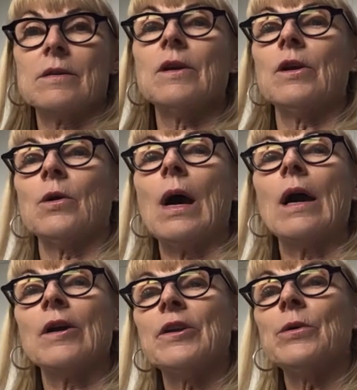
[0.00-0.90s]
You know,
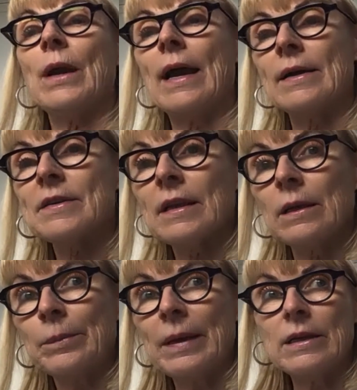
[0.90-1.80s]
are you
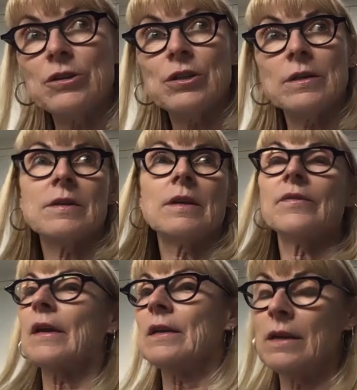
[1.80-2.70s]
asking patients if
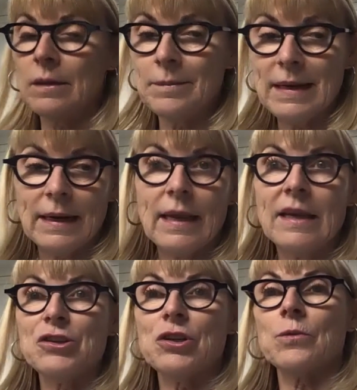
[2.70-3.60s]
they need
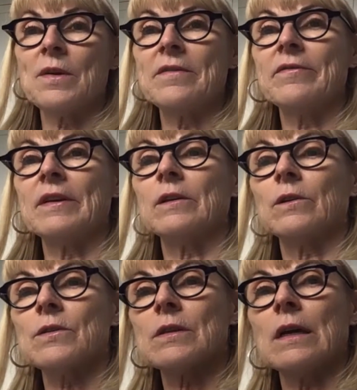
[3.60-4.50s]
medication refills?